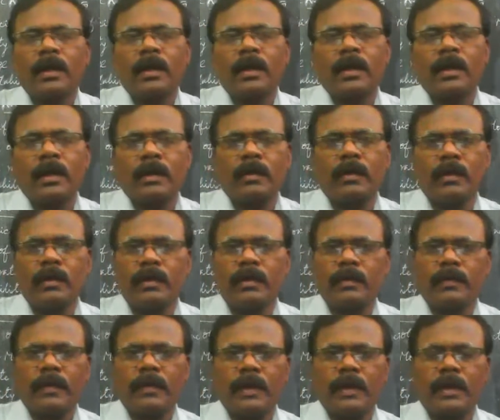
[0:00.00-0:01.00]
You
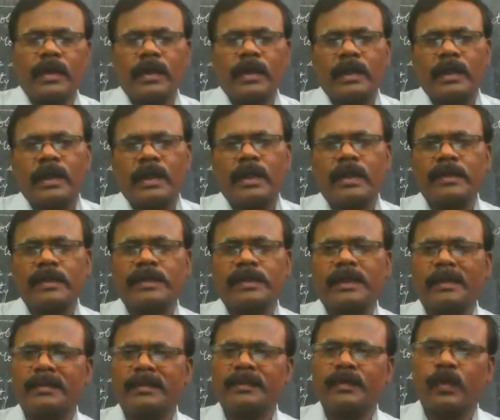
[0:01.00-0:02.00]
know, there are
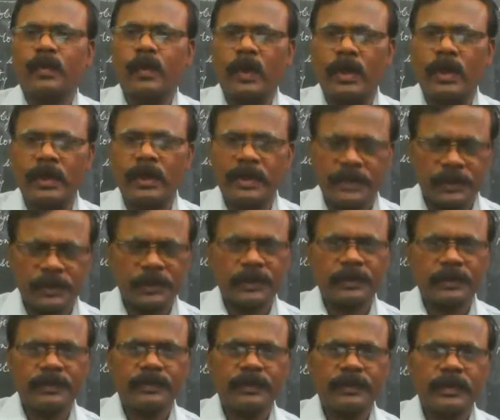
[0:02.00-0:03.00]
some words,
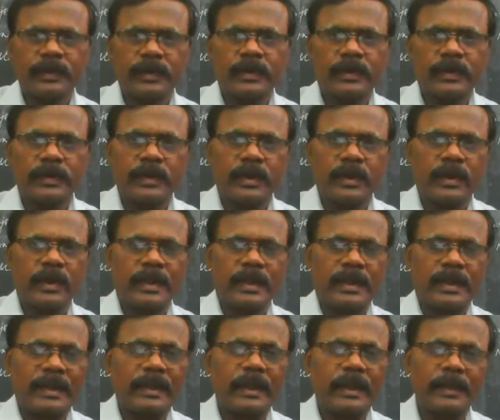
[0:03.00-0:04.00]

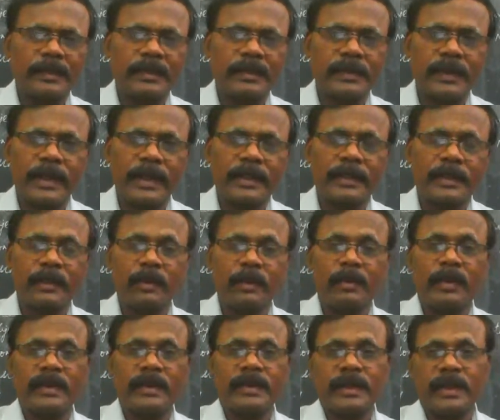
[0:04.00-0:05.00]
terms that you
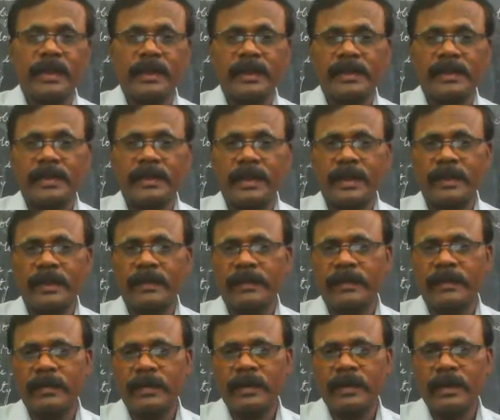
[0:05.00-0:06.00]
must understand
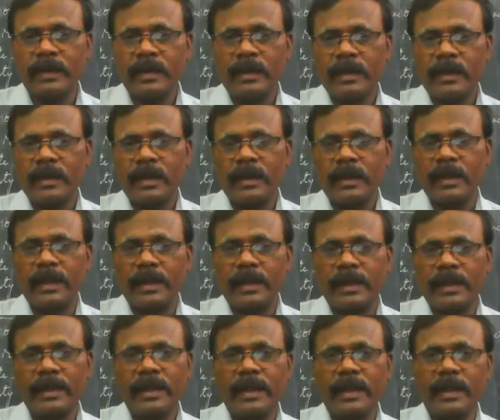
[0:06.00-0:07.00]
in a
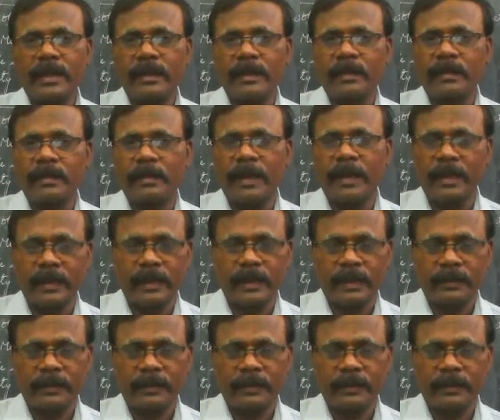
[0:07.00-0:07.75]
clear manner.